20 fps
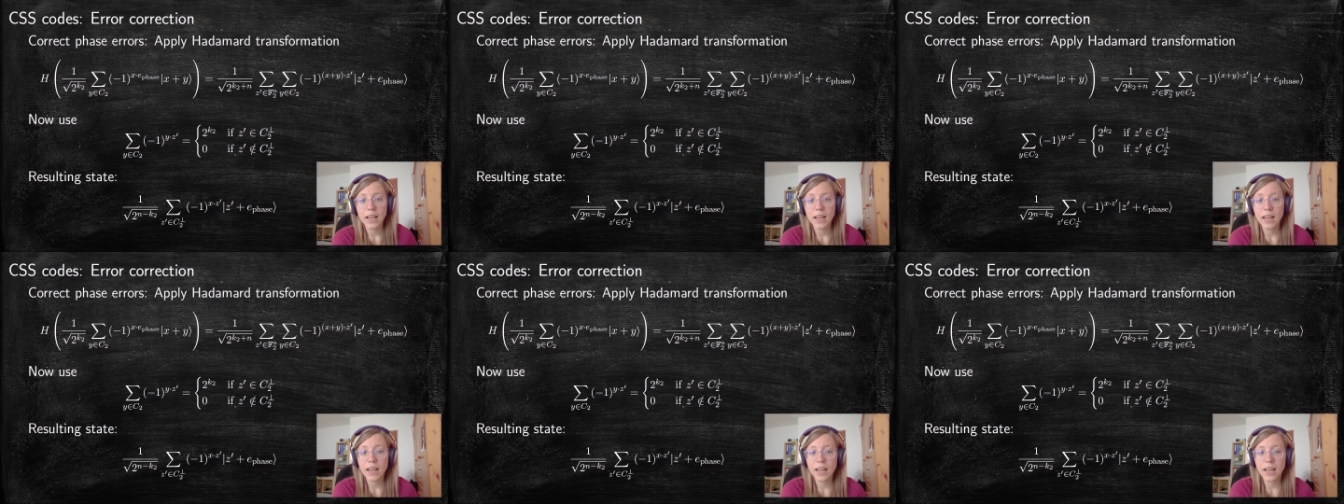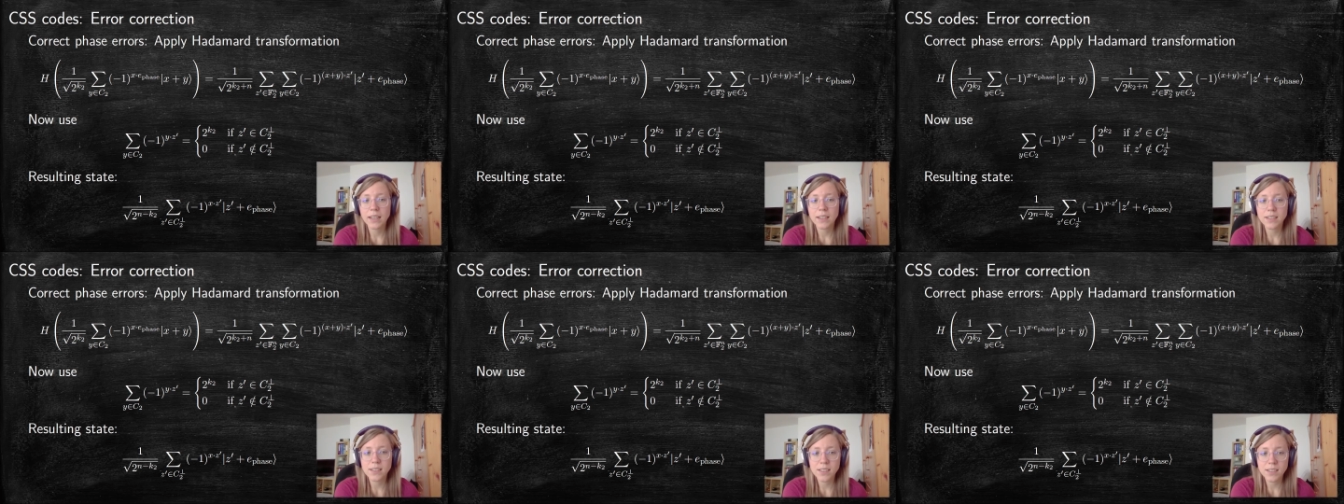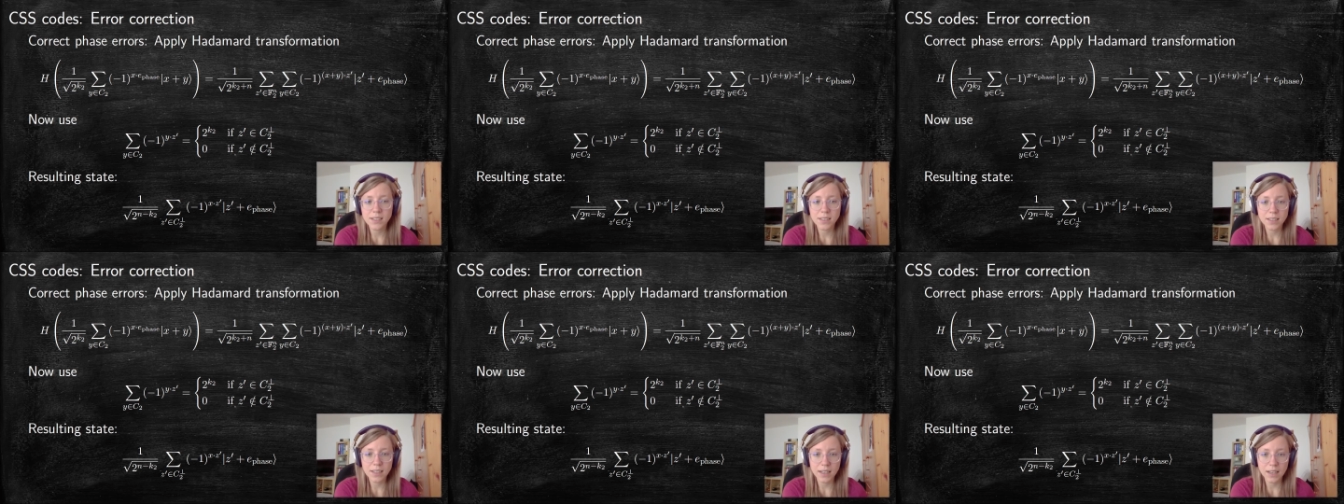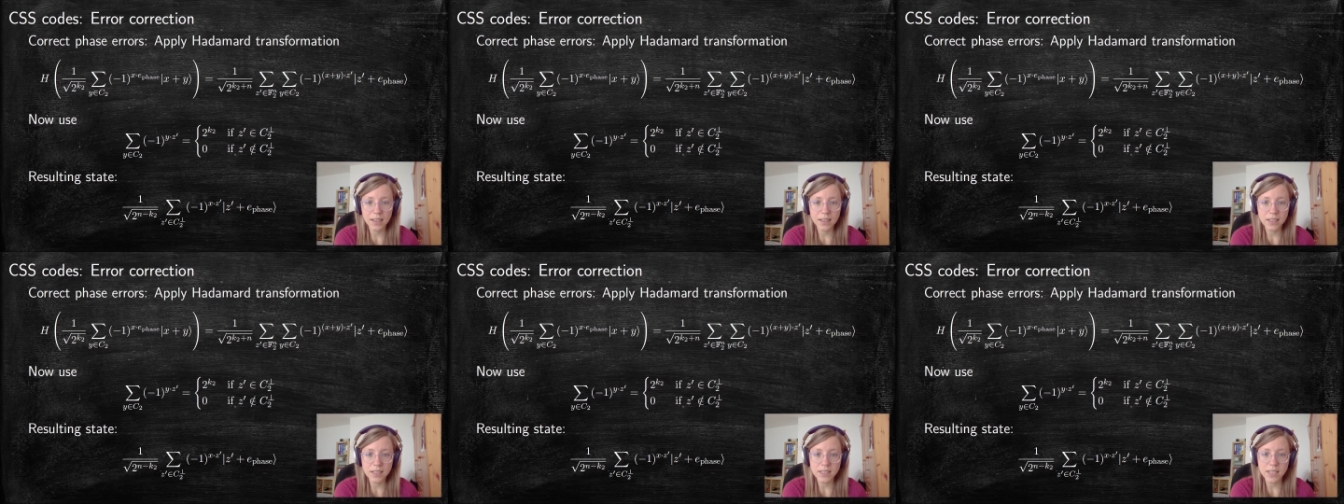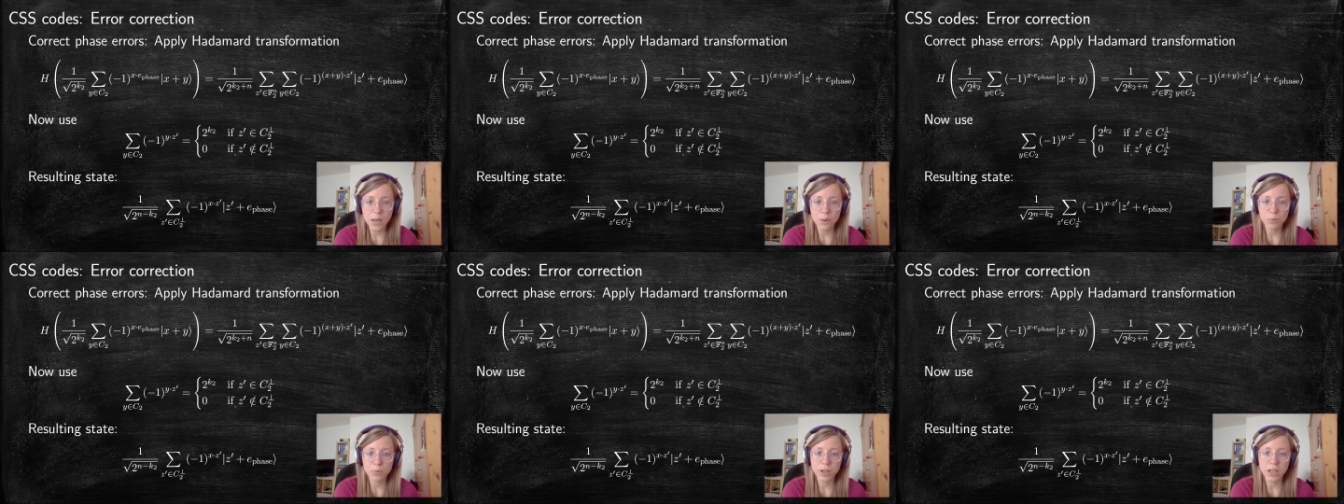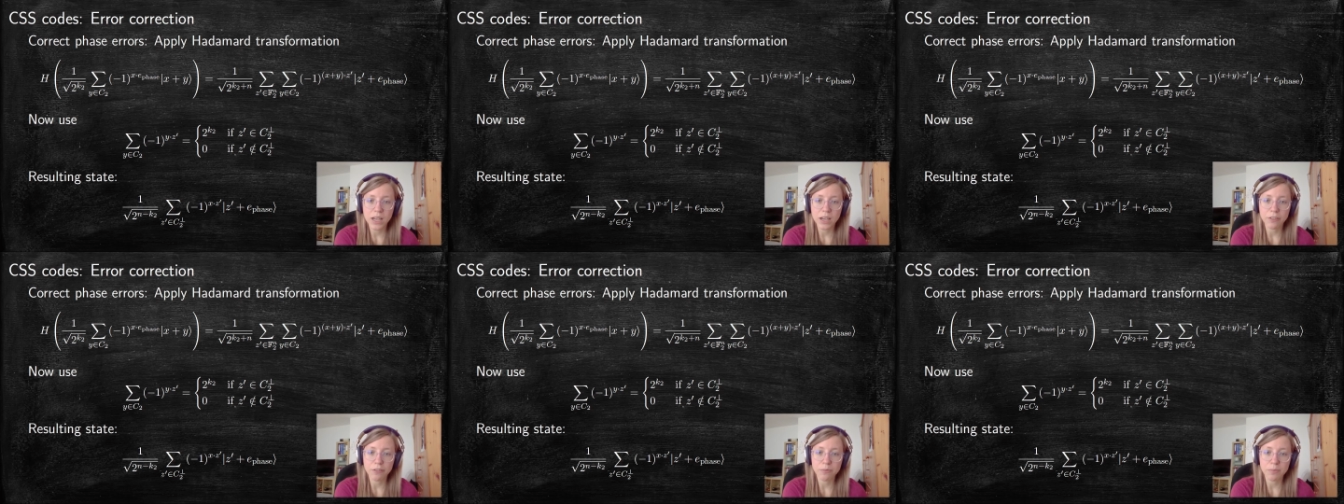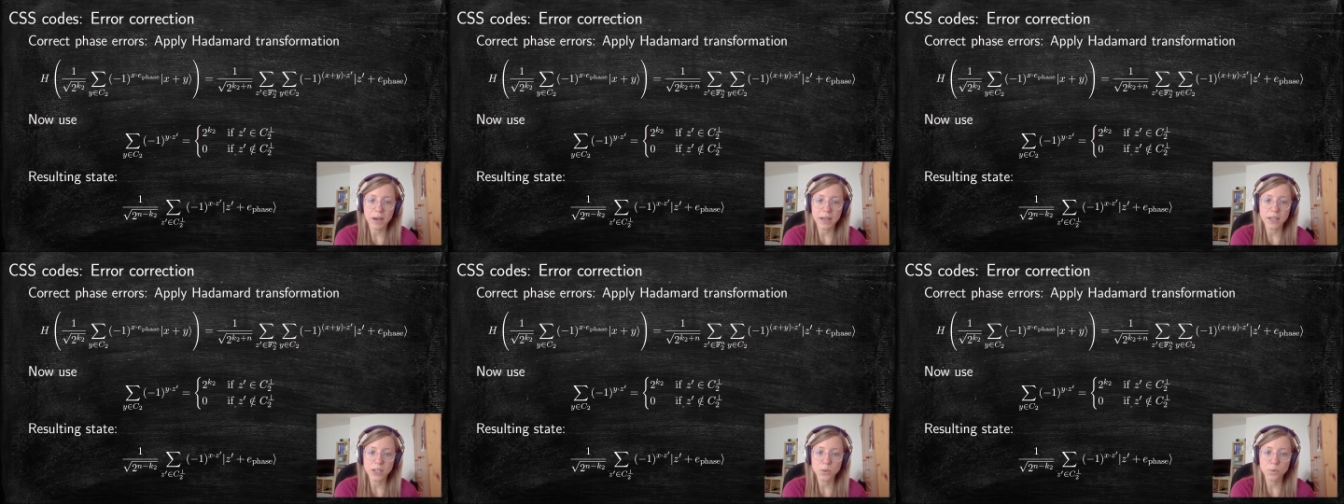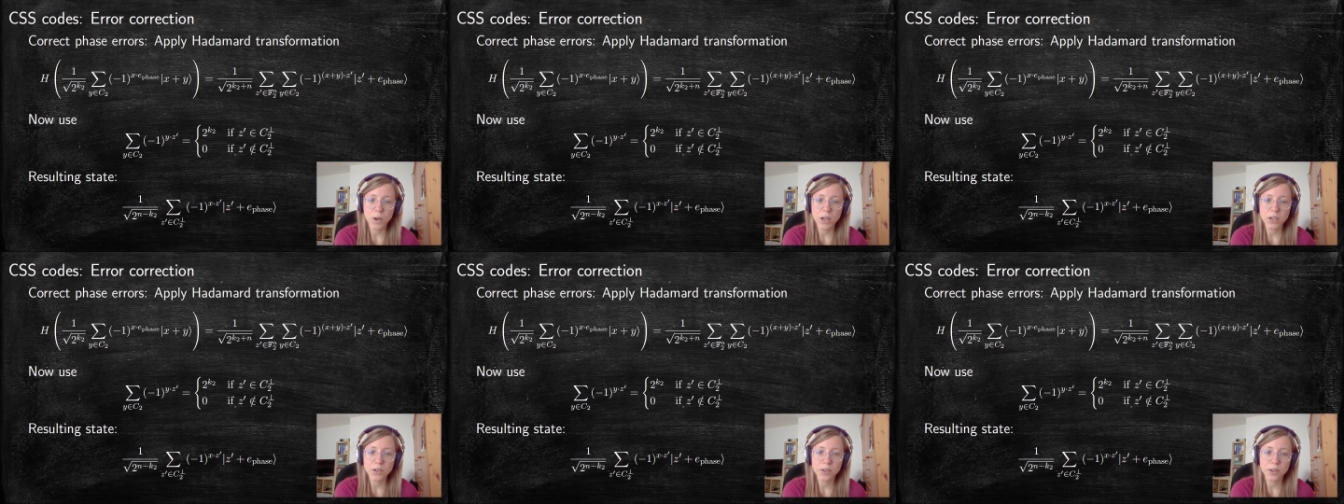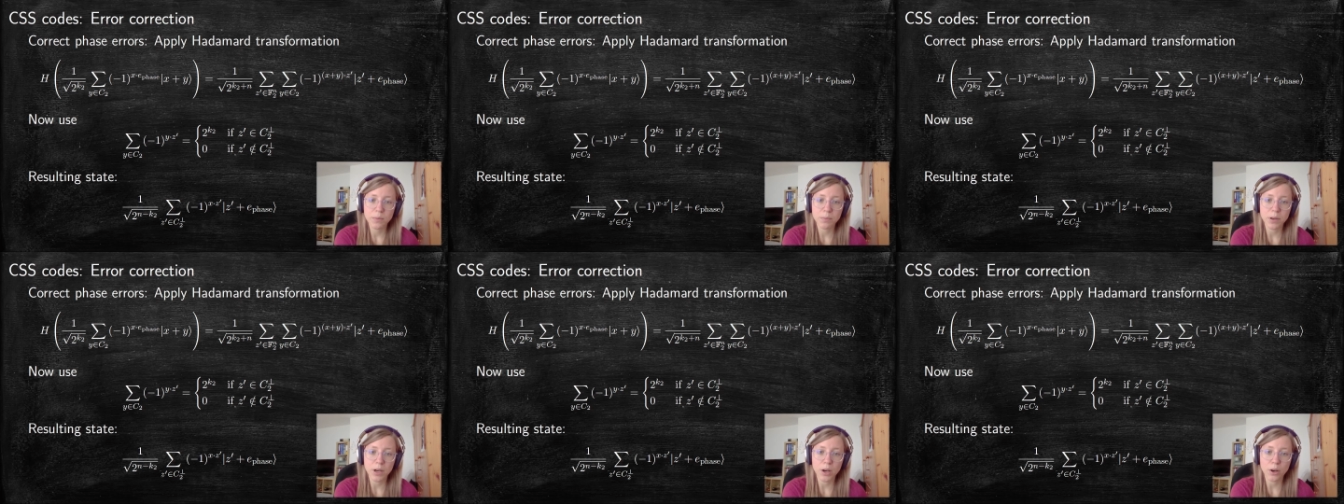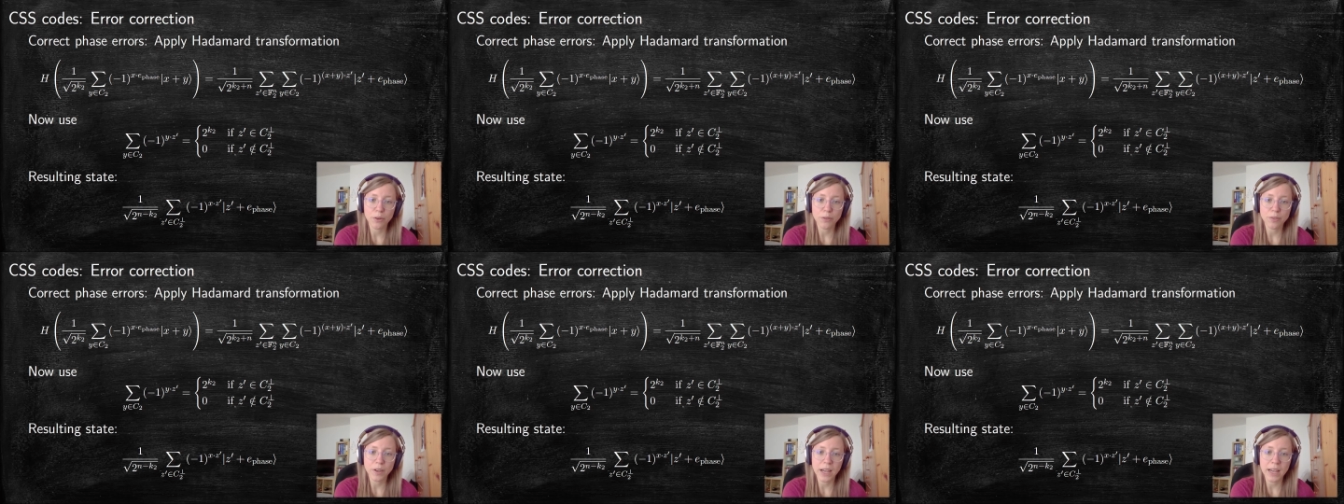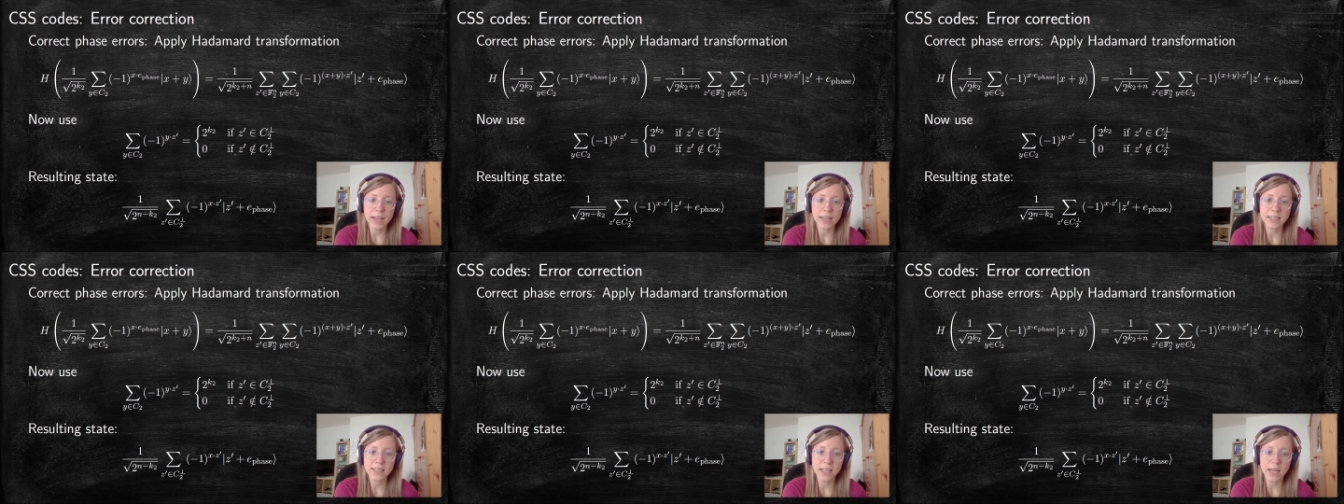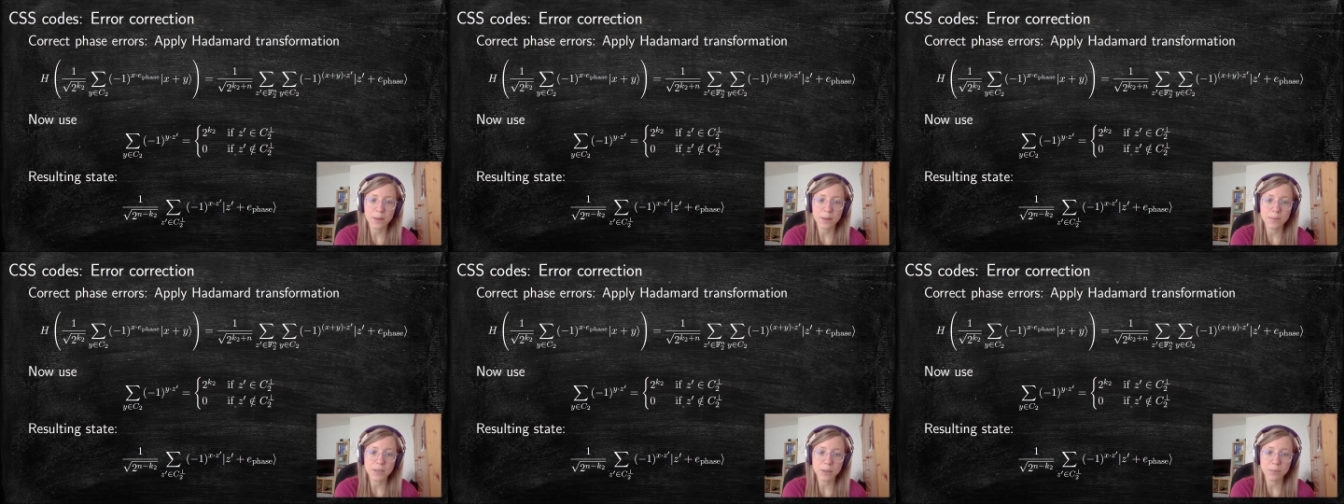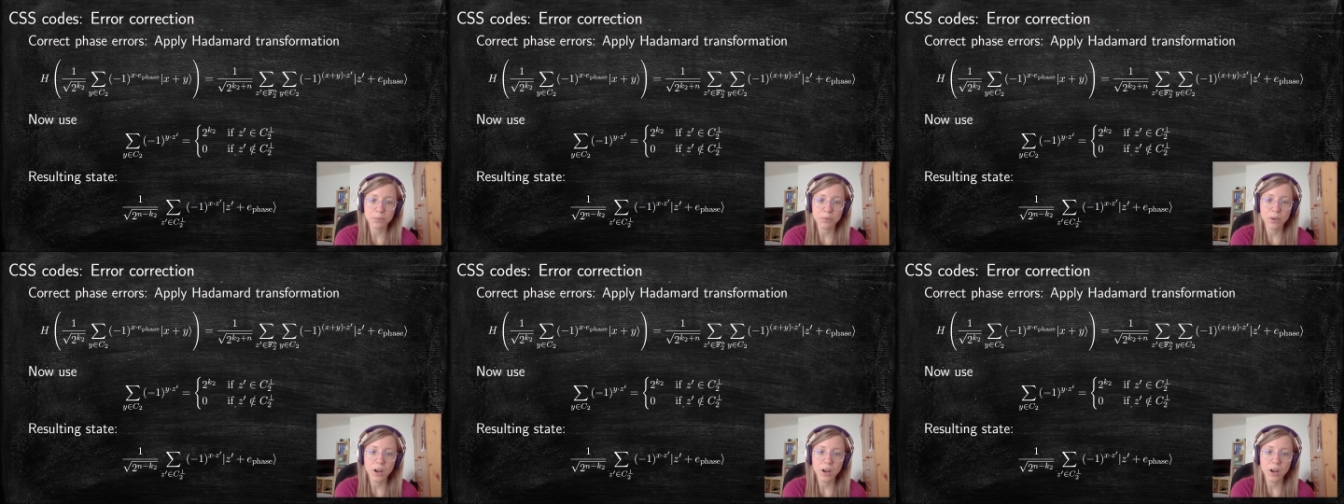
And in the sum we have -1 to the power of x times z